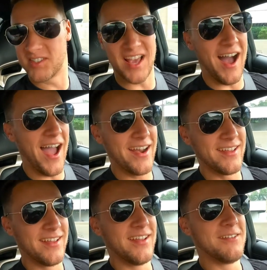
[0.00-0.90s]
the side.
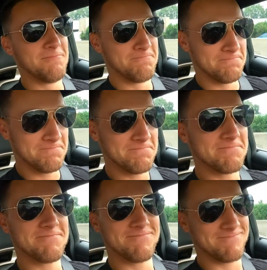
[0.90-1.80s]
If you're
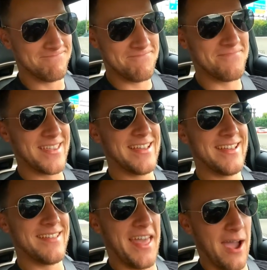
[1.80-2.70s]
watching, this is for
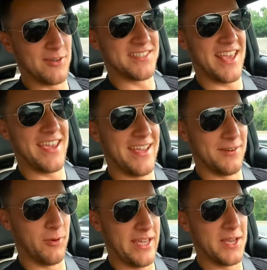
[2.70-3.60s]
you. That was heat.
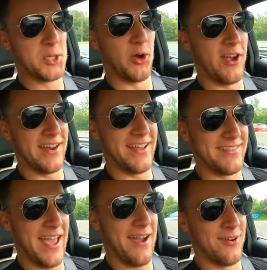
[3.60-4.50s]
We enjoyed
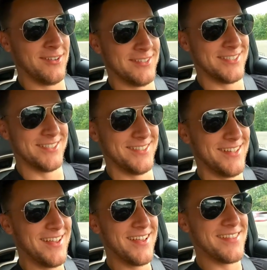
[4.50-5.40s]
it. That was
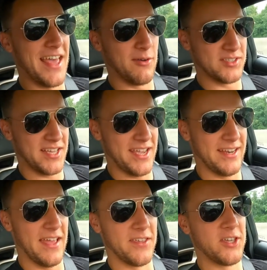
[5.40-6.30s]
that was
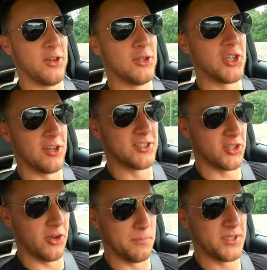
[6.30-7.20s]
heat. And the huge hood
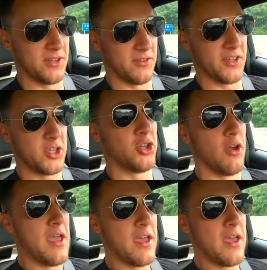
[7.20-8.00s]
scoop too. The huge,